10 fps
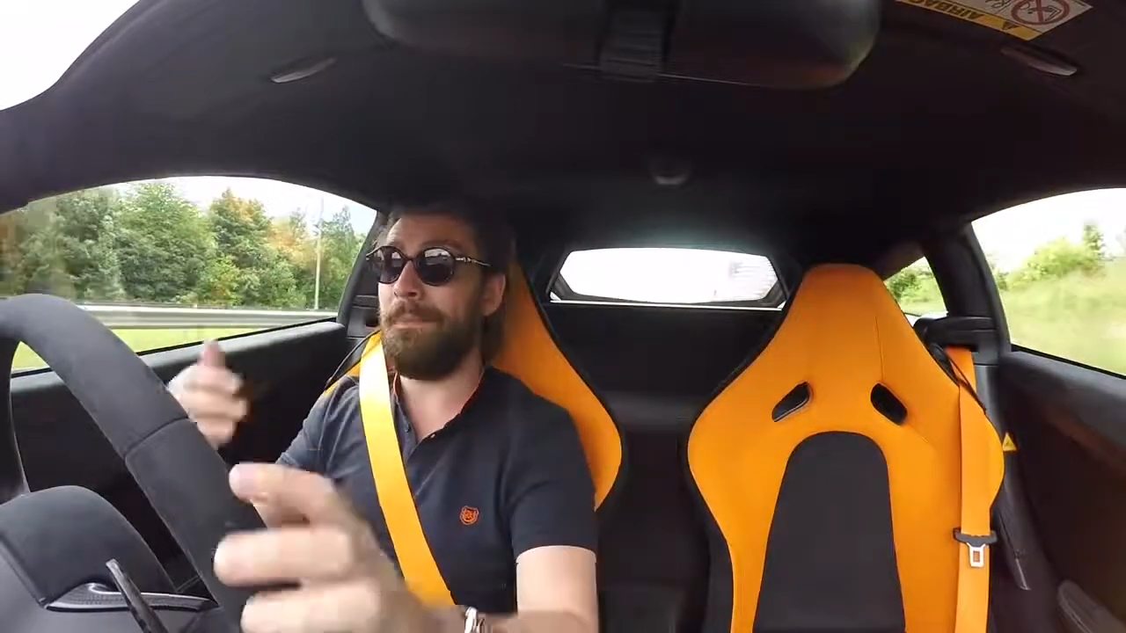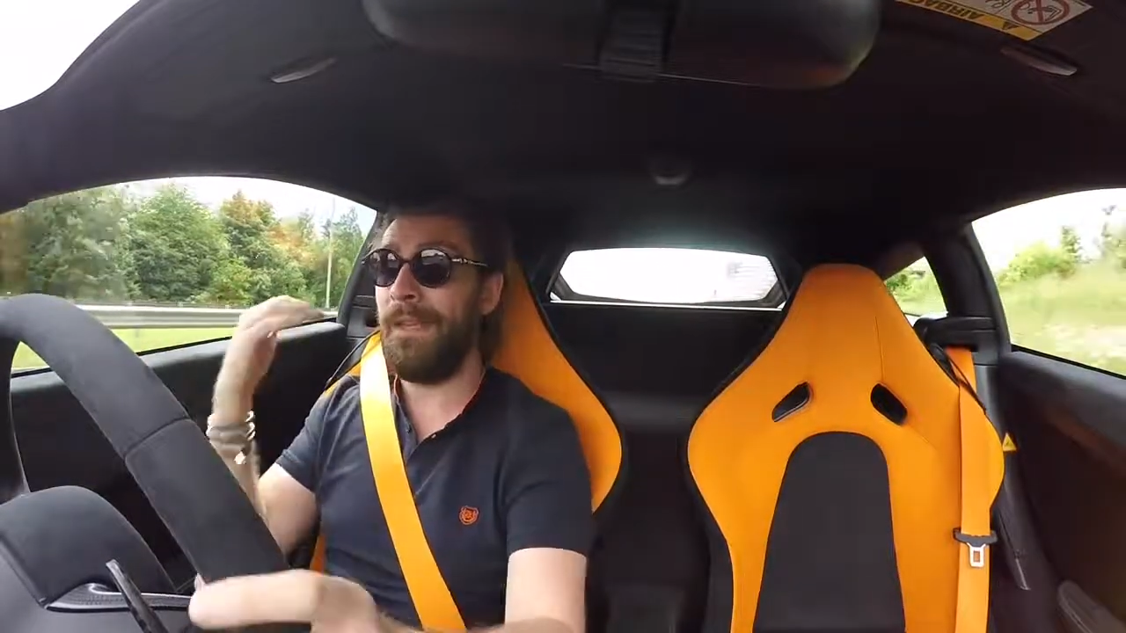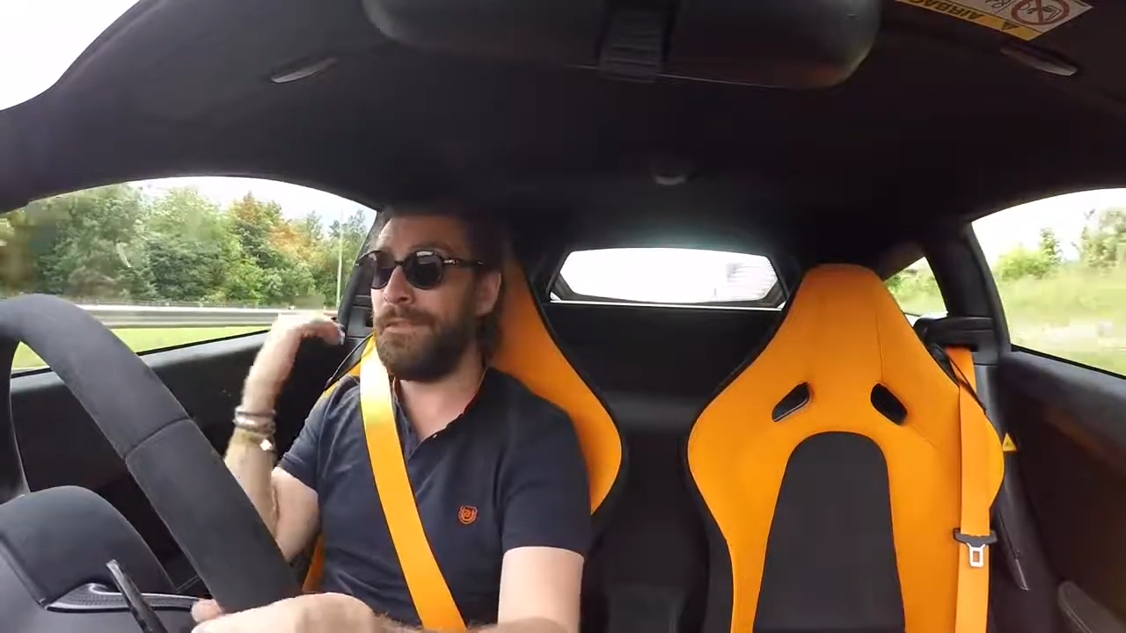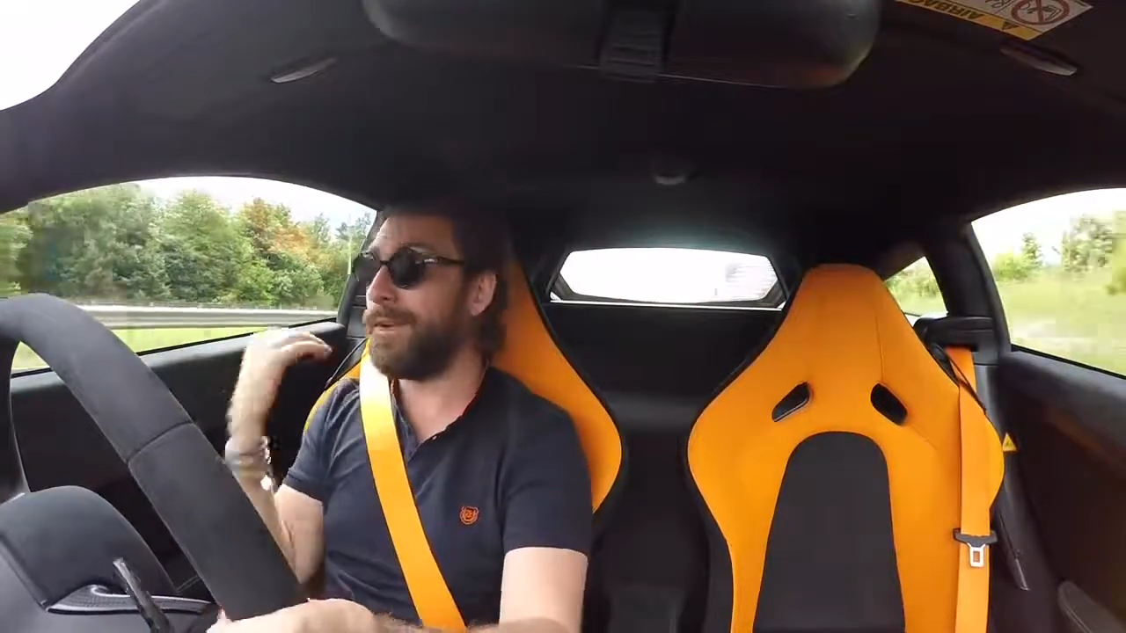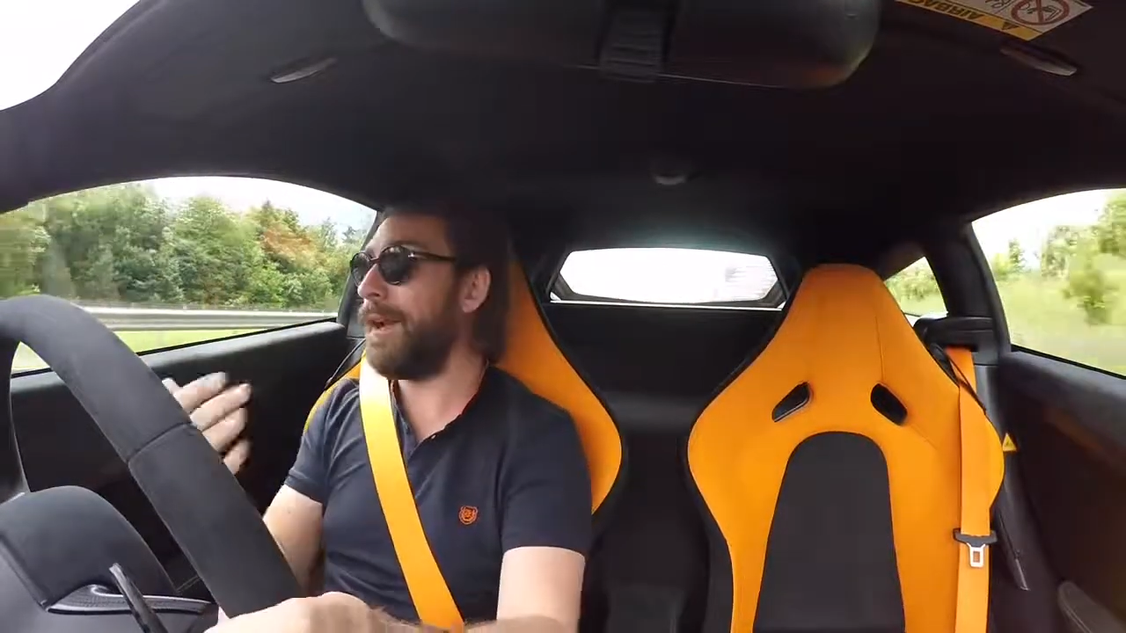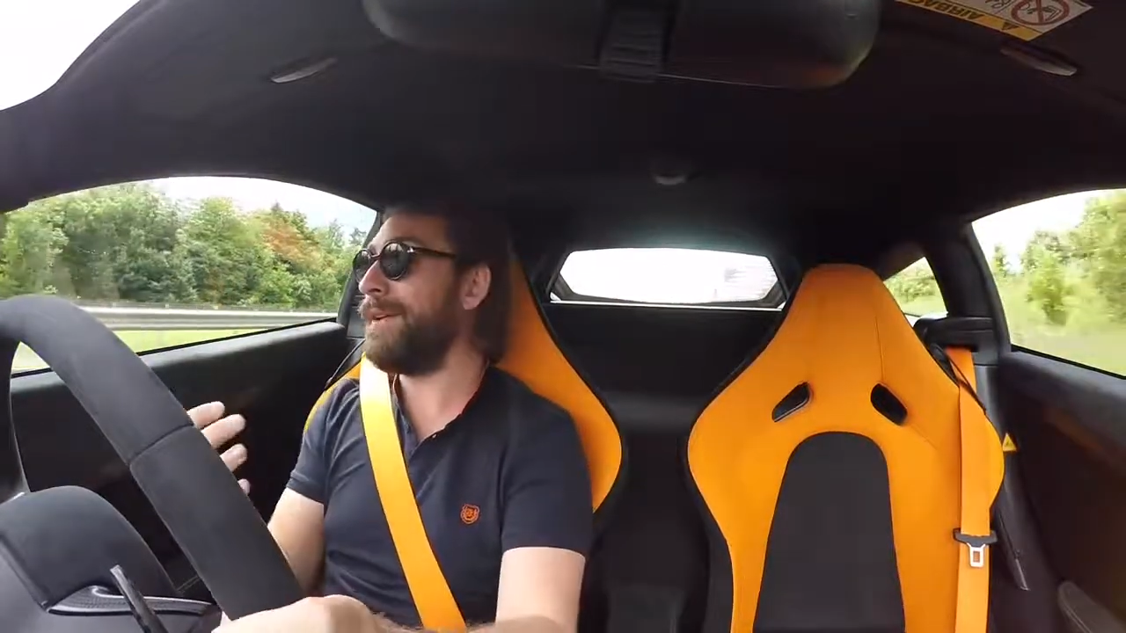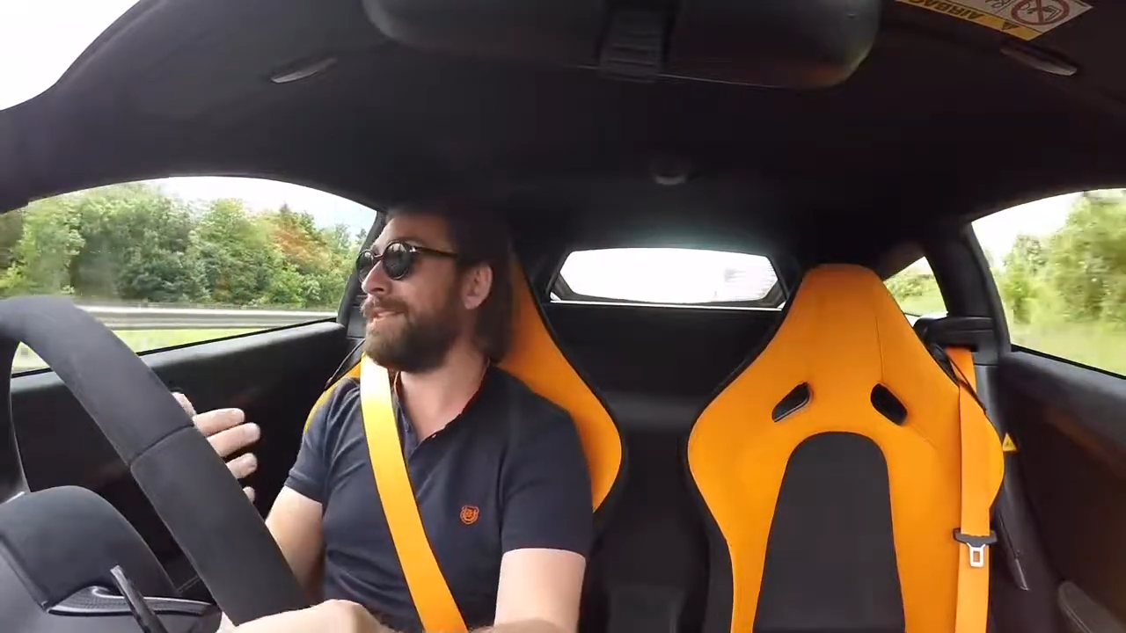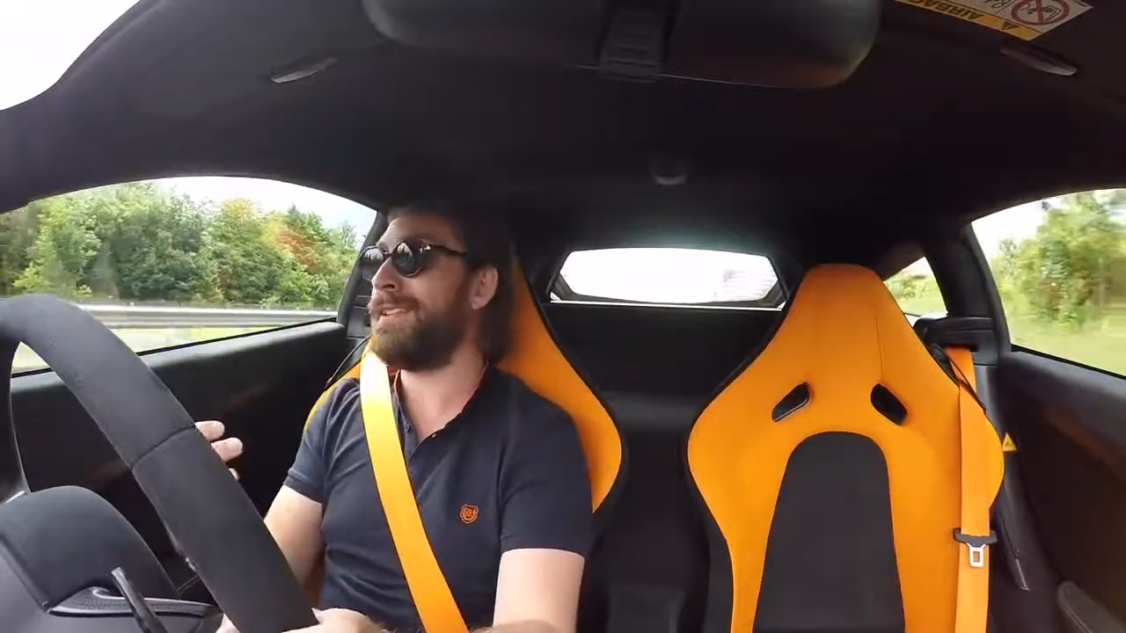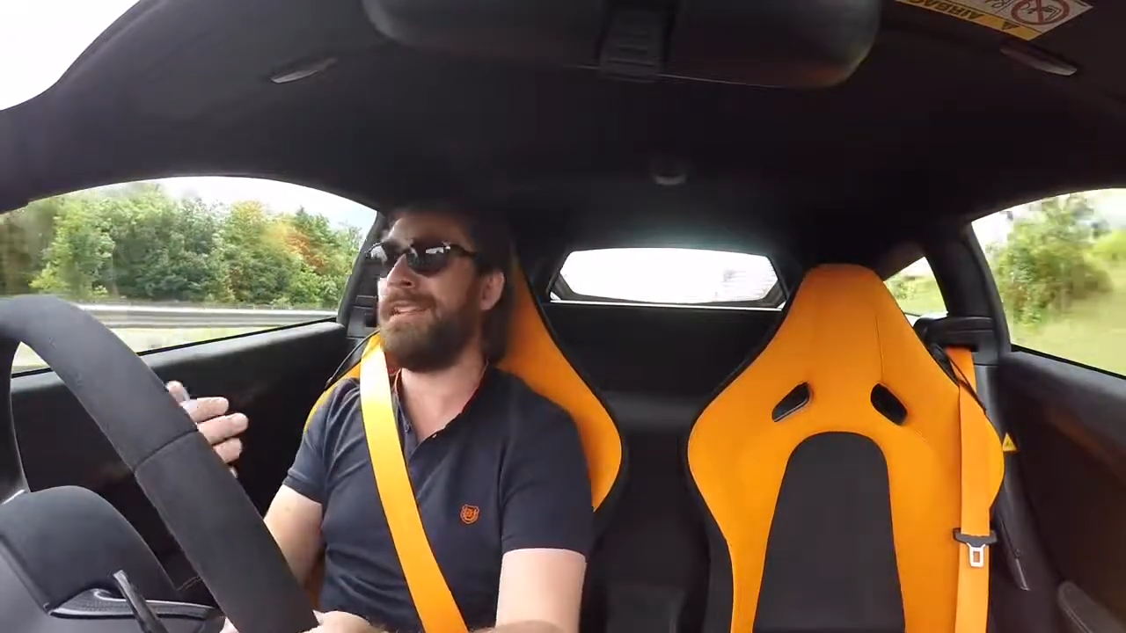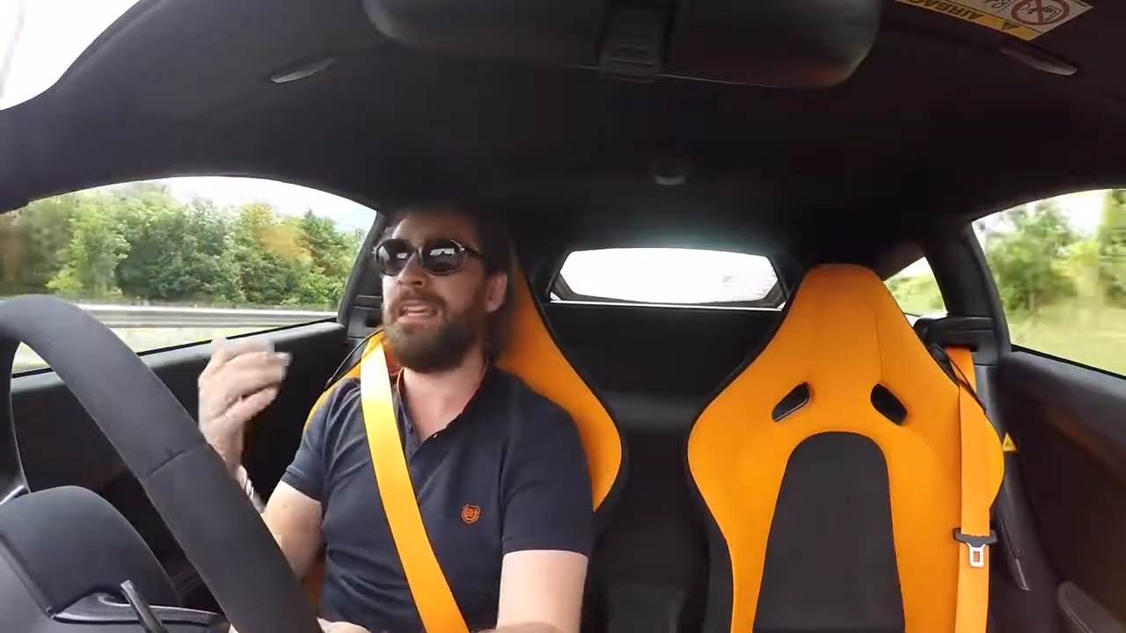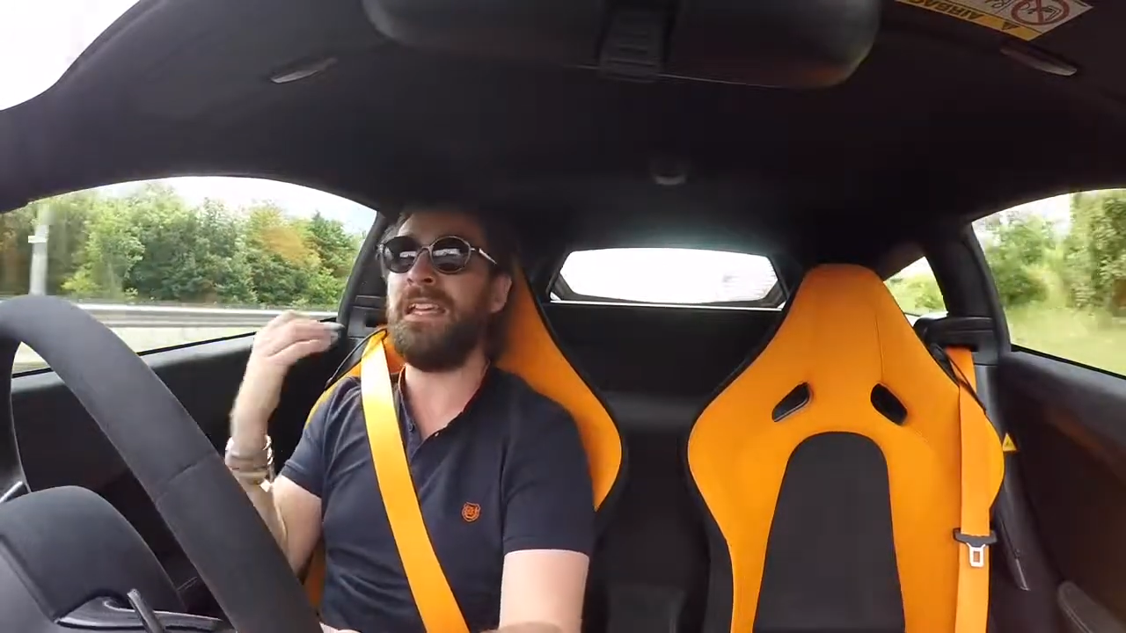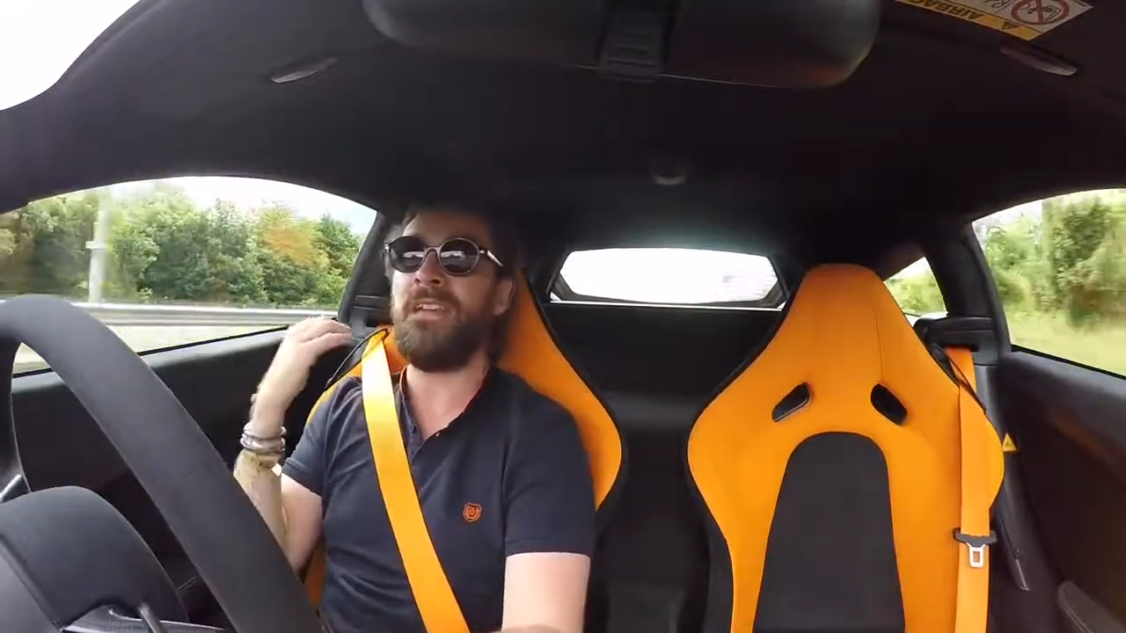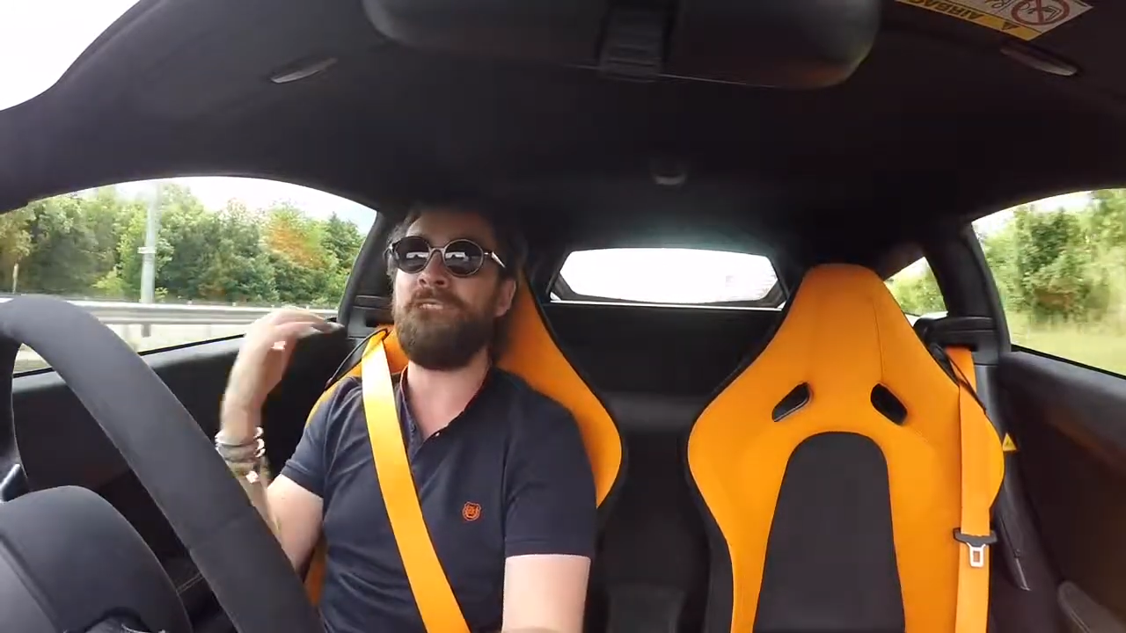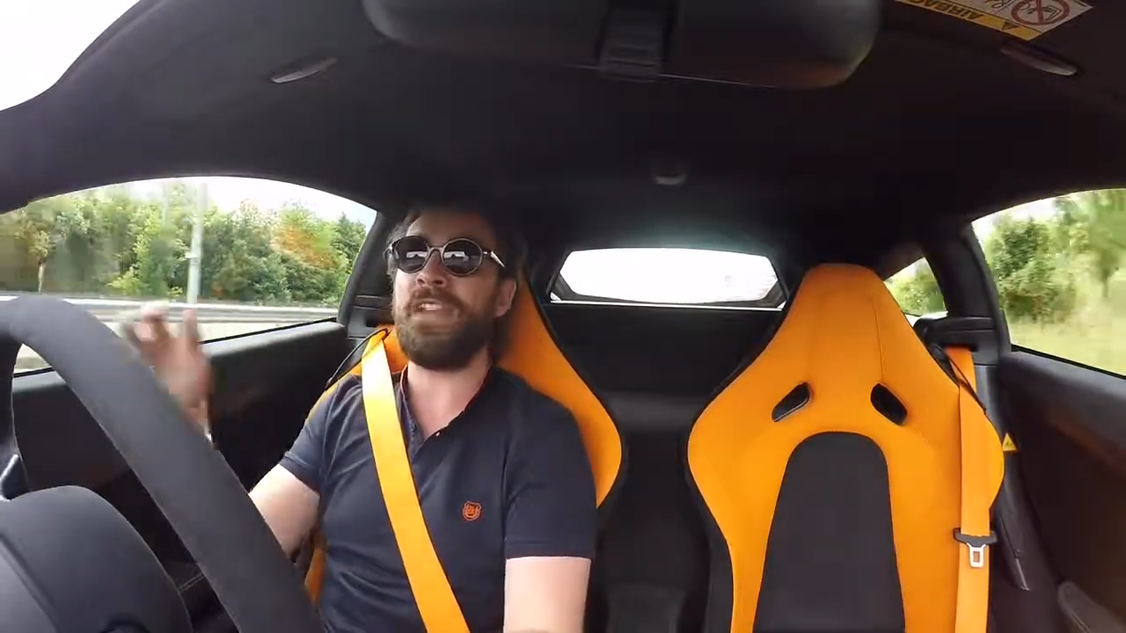If you're going to the